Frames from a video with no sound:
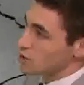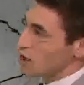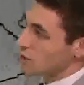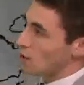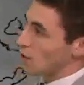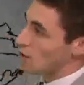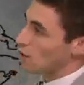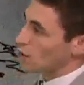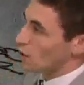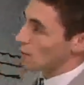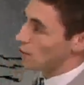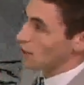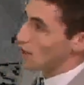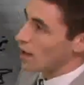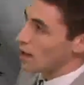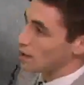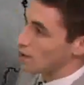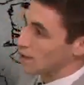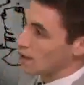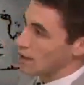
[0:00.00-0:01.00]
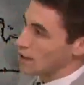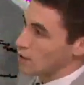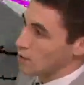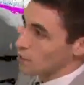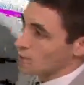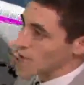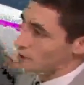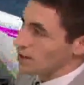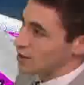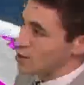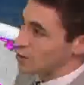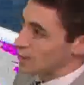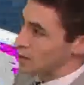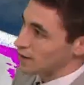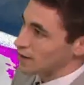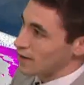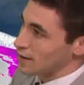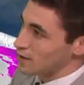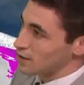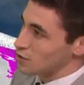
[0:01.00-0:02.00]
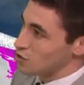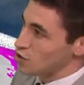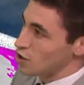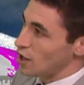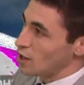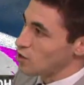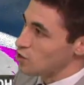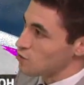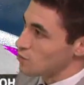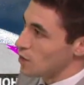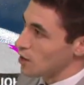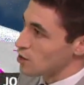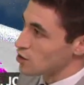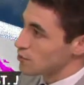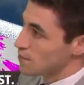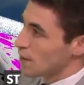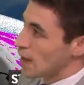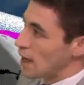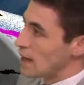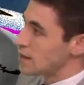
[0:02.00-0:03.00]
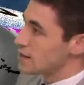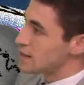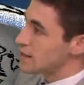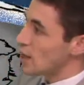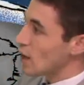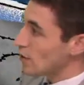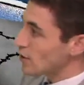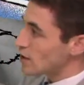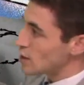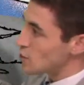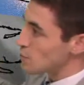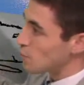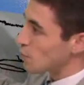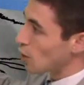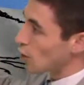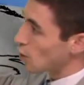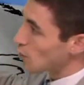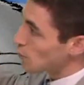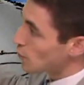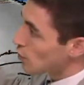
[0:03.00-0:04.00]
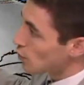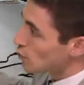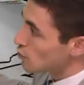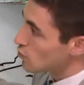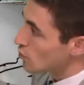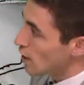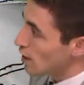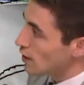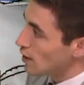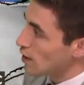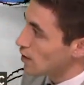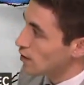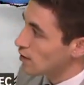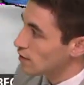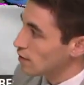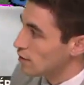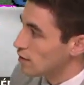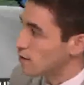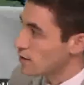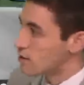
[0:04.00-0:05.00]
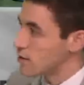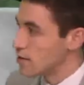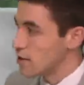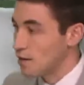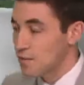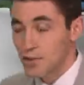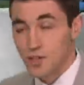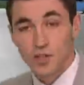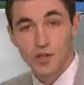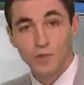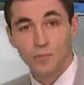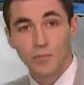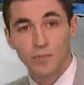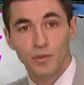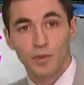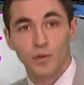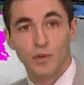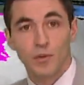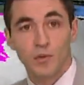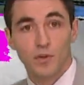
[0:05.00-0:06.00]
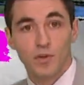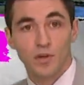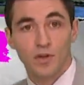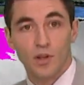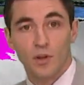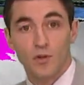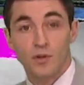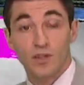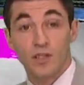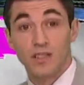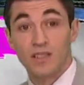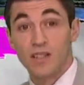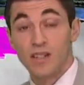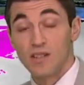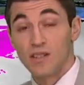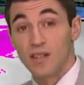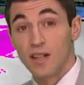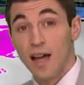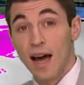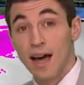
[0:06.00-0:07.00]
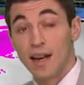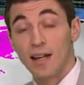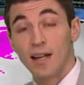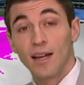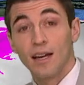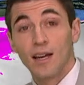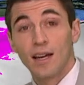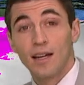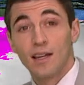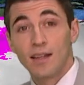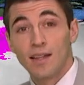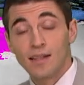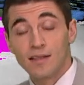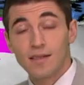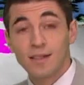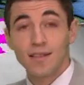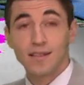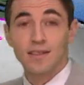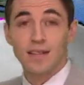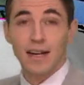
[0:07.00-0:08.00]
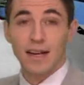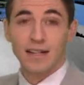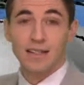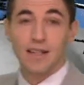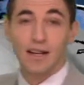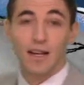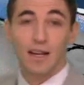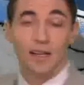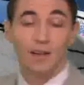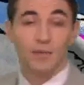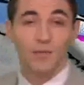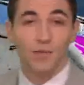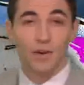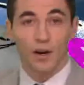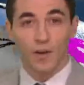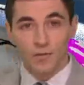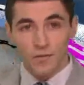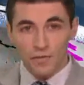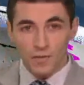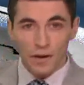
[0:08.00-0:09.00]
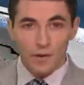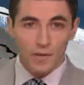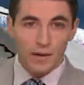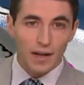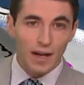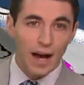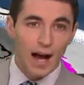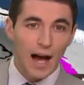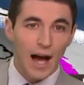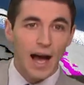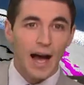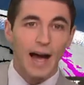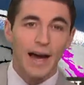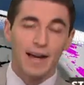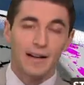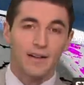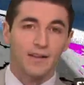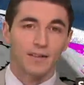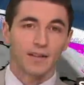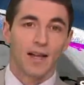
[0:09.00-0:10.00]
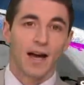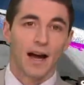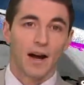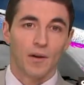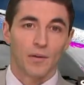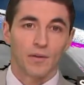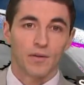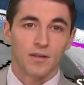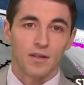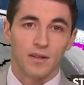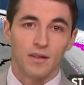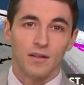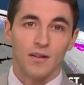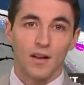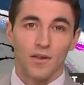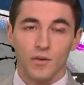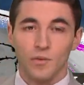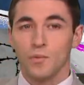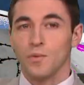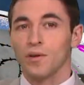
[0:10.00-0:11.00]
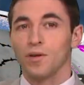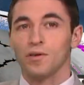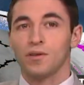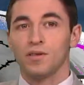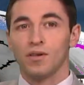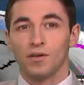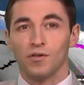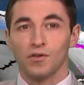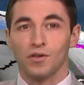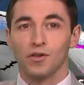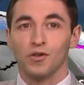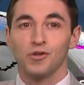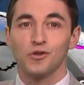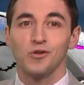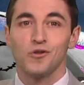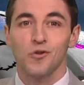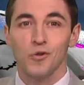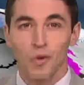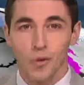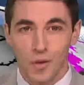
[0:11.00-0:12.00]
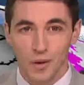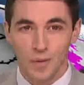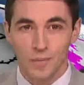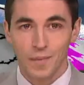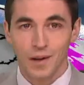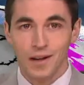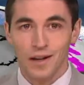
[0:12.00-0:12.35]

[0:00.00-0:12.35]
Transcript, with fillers: at all going on, and I don't really expect that to change much. See all these purples right here and even some blues closer to Cincinnati? This is indicative of very high clouds. In other words, there's a storm